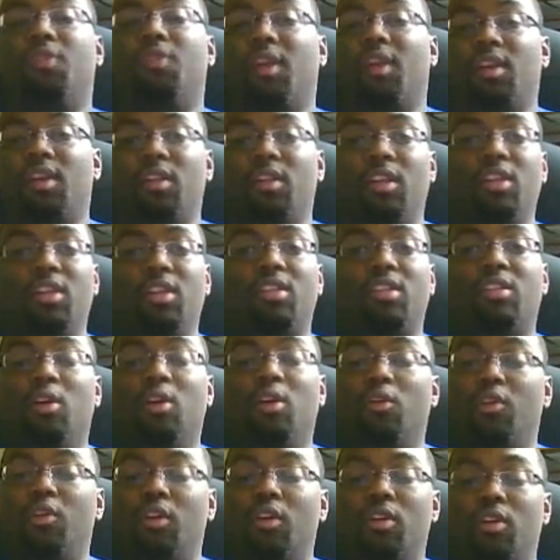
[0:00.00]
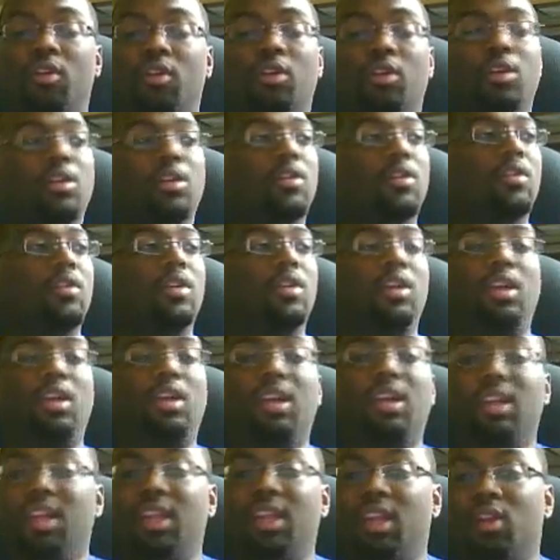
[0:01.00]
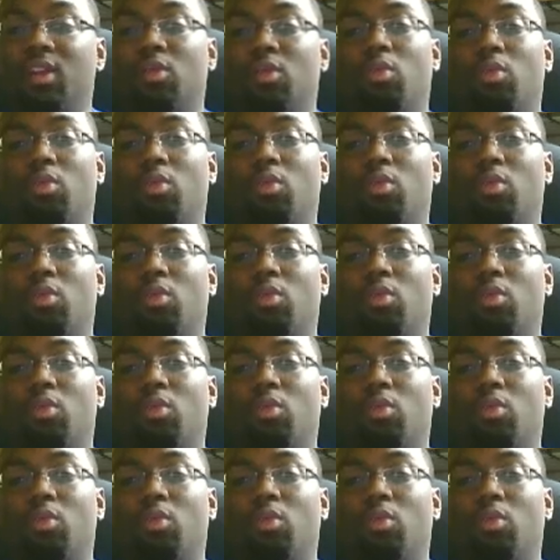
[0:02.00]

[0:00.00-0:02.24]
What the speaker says: Vanderlei Silva, he needed a